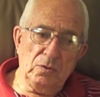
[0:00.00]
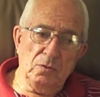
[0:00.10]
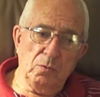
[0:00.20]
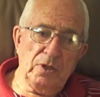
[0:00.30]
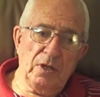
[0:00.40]

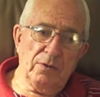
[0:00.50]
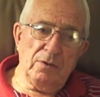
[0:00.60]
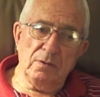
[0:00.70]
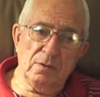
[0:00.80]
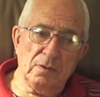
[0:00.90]
we had,
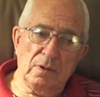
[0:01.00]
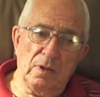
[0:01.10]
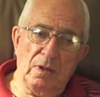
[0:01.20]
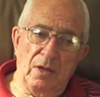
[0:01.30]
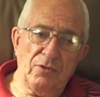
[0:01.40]

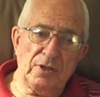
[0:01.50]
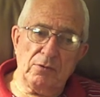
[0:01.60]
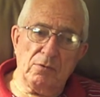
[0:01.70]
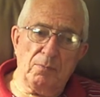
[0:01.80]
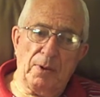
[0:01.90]
I think there
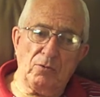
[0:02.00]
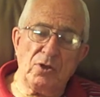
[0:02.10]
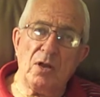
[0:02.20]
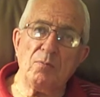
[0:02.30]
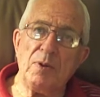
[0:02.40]
were about
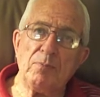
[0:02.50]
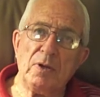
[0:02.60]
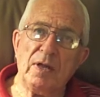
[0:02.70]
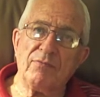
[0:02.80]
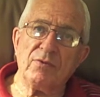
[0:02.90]
10 people
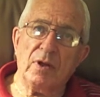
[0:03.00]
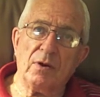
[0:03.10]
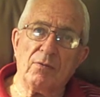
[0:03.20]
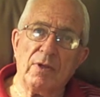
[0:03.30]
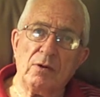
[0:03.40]
left
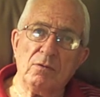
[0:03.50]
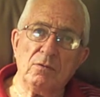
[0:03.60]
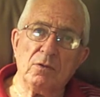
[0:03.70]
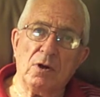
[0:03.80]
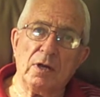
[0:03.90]
out of that whole
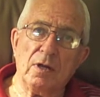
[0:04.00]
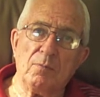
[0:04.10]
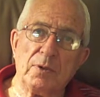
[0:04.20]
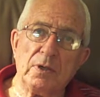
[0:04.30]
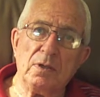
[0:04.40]
dog
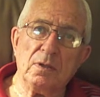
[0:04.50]
company.